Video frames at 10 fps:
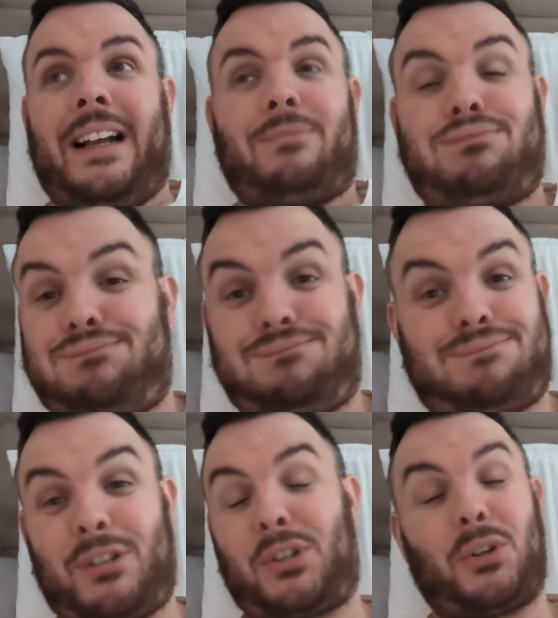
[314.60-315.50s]

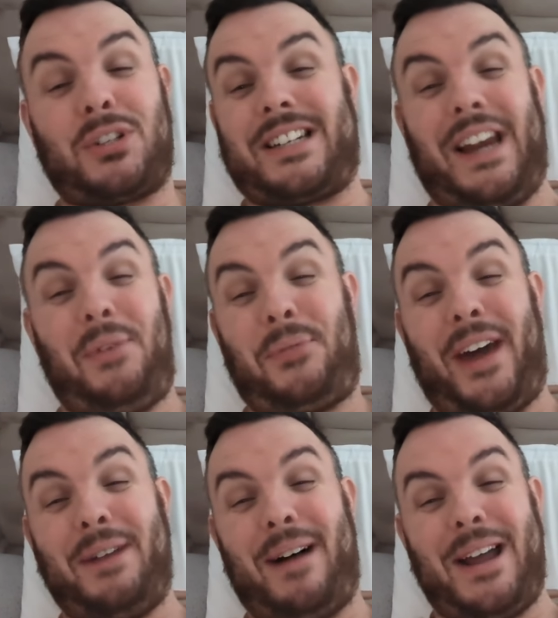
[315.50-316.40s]
just doesn't seem
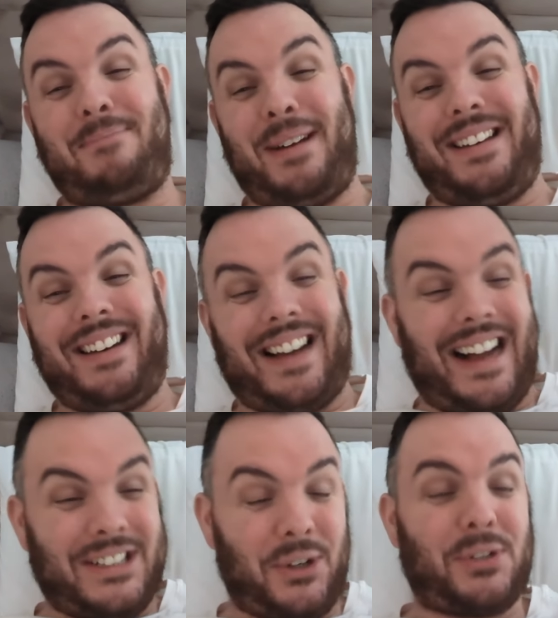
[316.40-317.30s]
fair in my opinion,
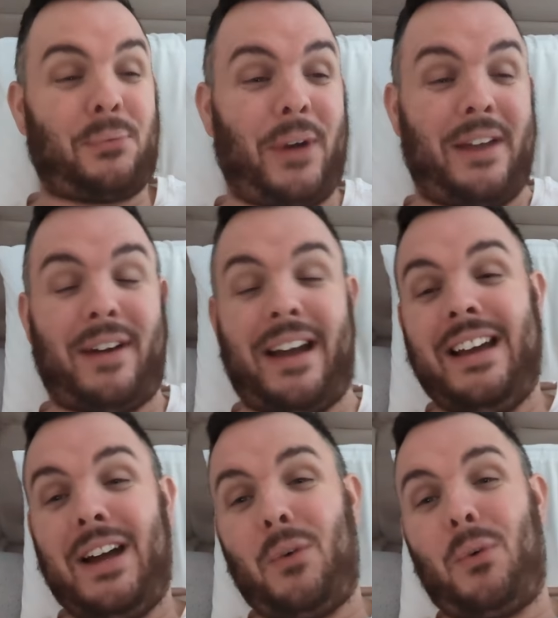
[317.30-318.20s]
guys. Do us a favour.
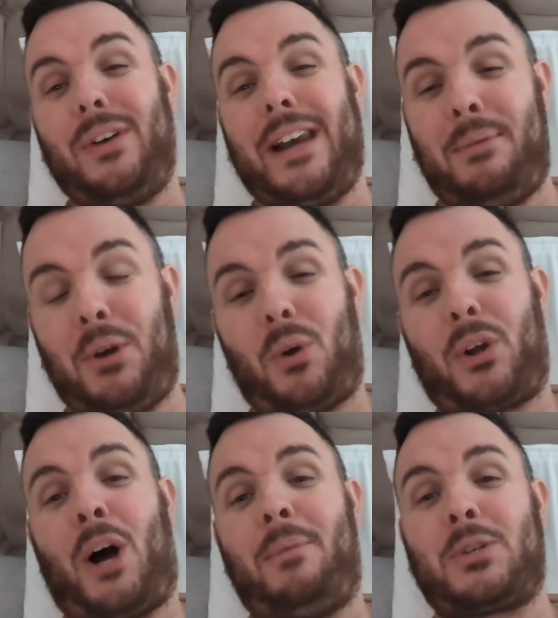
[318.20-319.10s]
Let me know in the
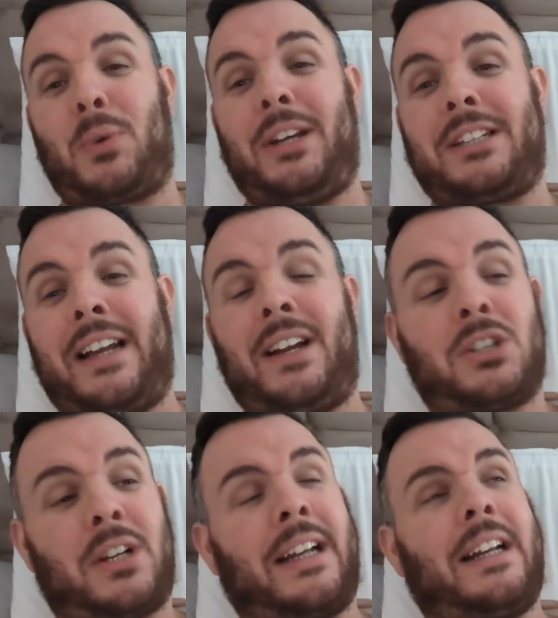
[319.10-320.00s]
comments what you think
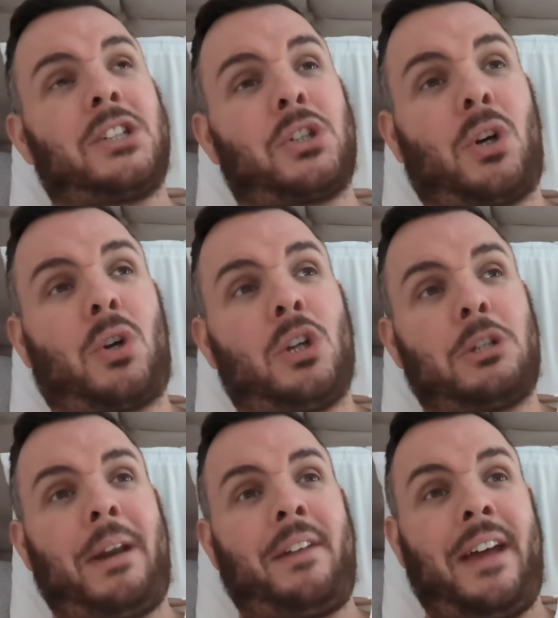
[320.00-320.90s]
because I think this is going to cause a
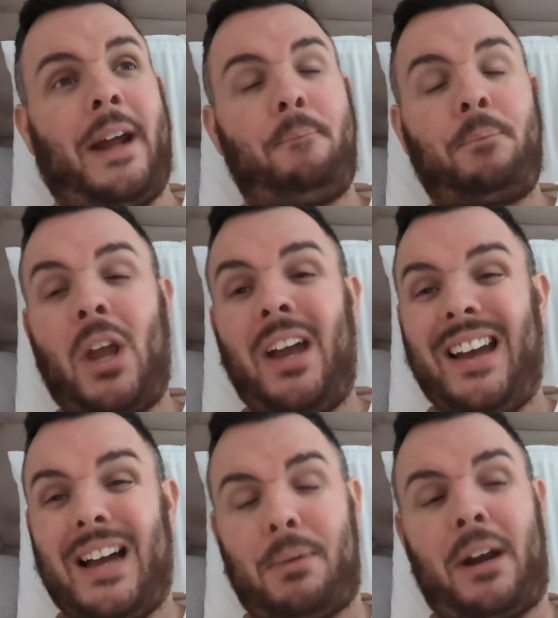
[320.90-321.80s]
bit of um,
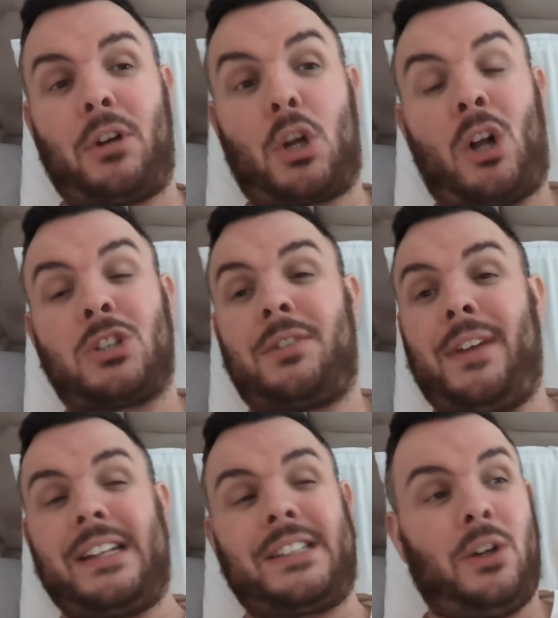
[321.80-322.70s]
a bit of a
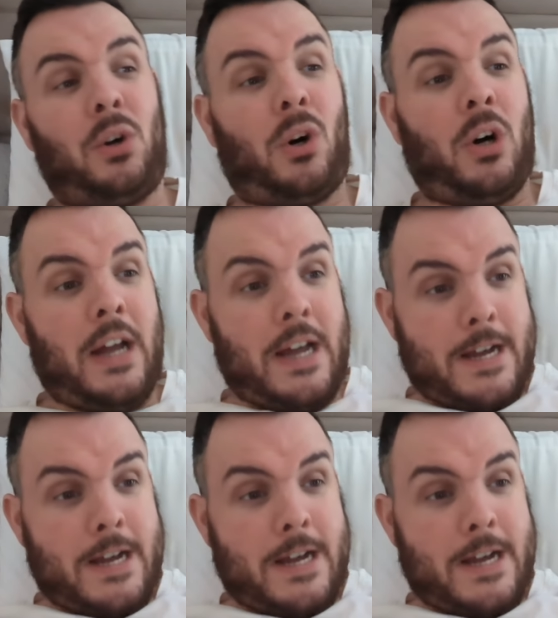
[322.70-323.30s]
controversy or